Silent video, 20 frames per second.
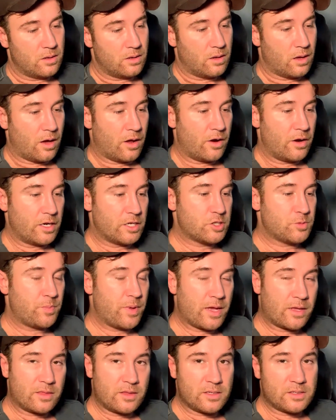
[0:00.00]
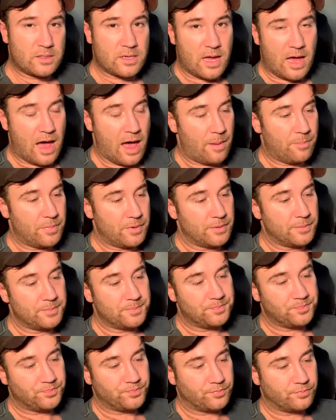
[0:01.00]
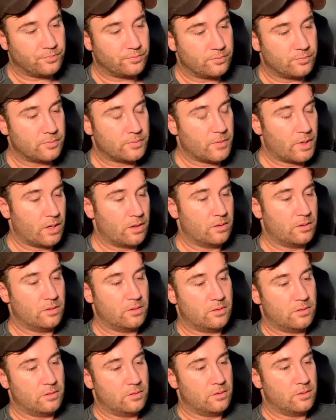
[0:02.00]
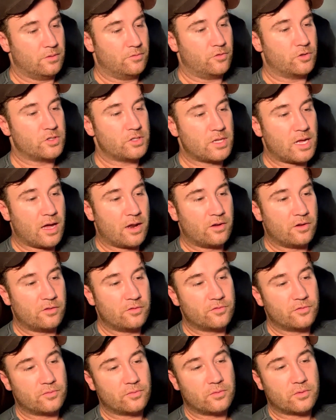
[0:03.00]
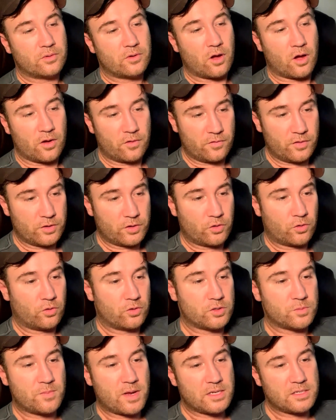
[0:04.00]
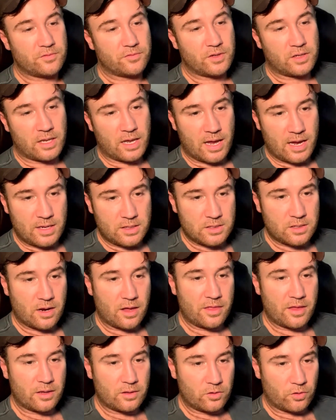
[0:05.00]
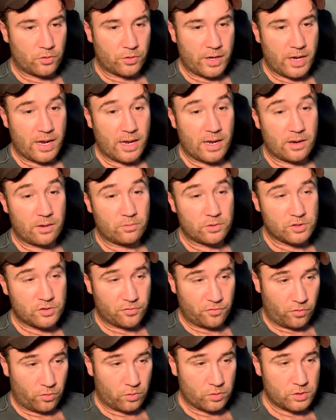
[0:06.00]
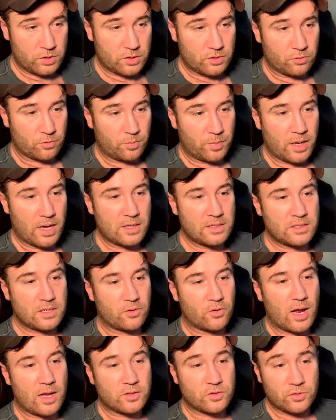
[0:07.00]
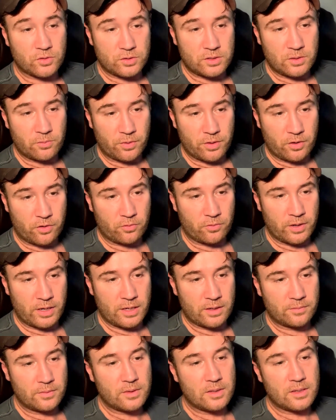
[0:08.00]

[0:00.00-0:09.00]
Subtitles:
I don't expect this to happen. For a start off, COVID caused massive delays, and I think LordHair was forced to replace their outsourcing with Korea